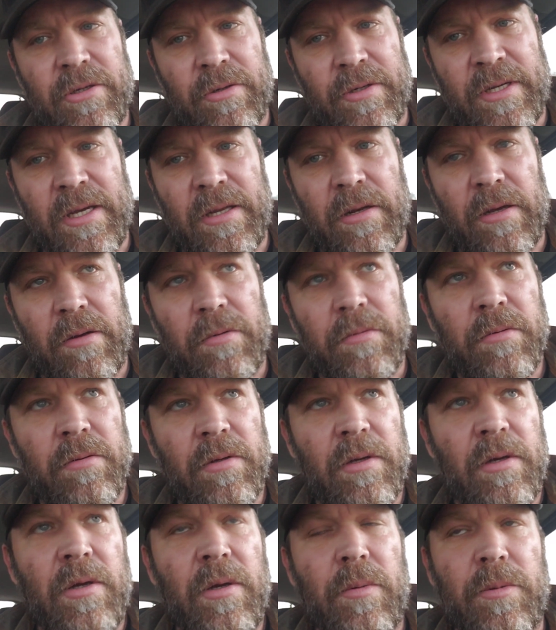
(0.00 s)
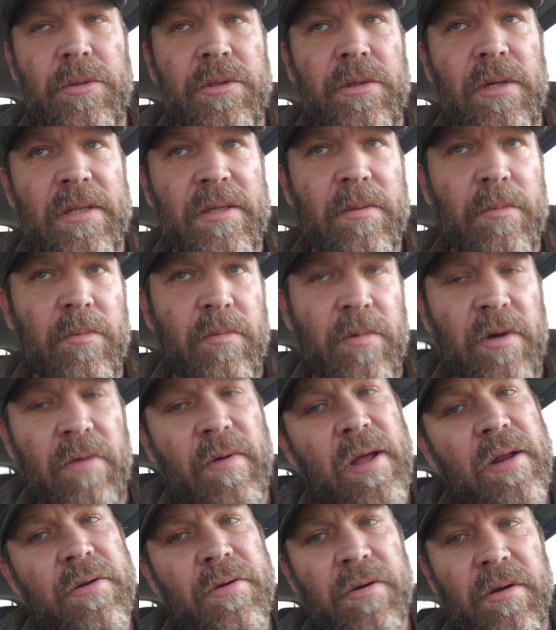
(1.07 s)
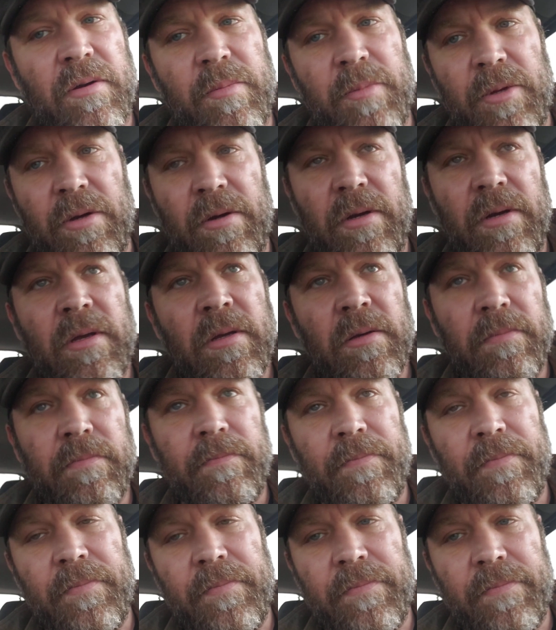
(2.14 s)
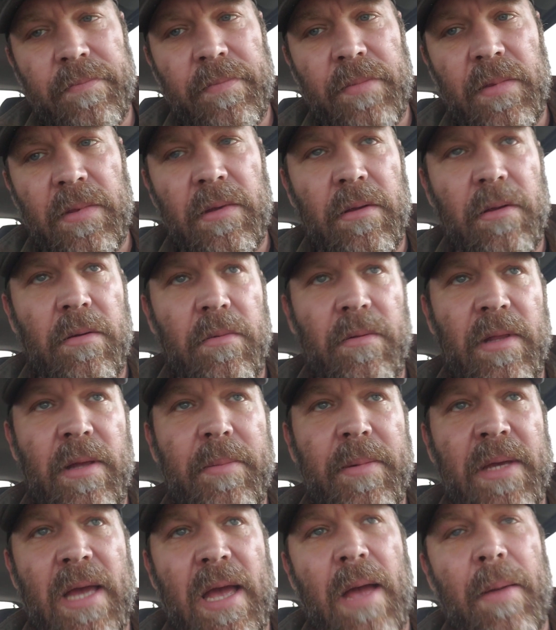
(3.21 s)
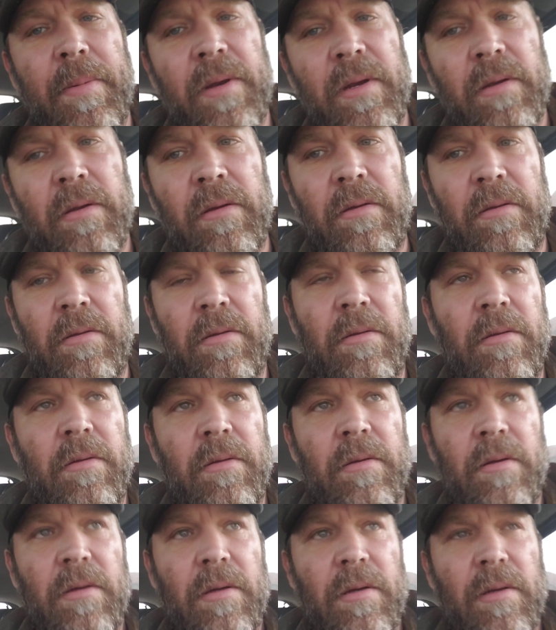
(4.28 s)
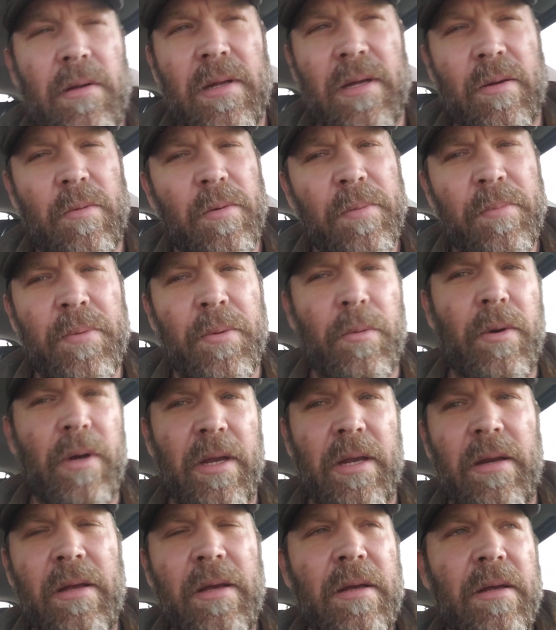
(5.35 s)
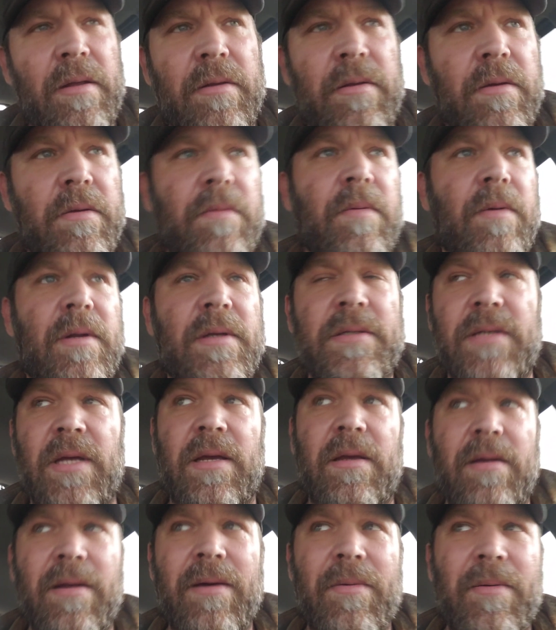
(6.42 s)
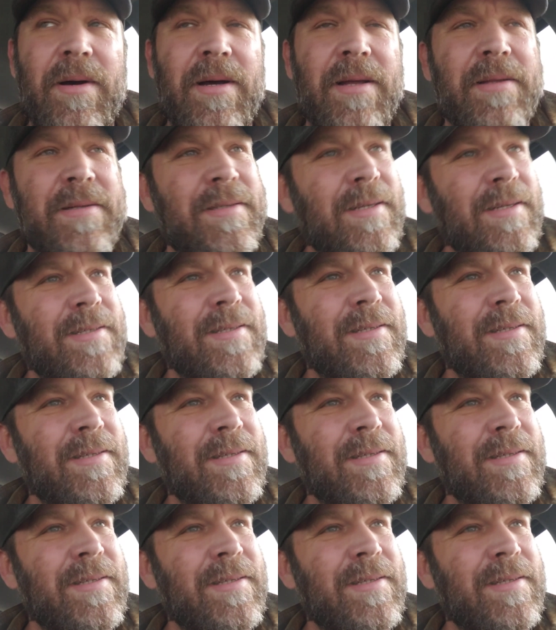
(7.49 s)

kiddo, would you let them run around your community? Would that be happening? Like, at what point do you really say, you know what, shit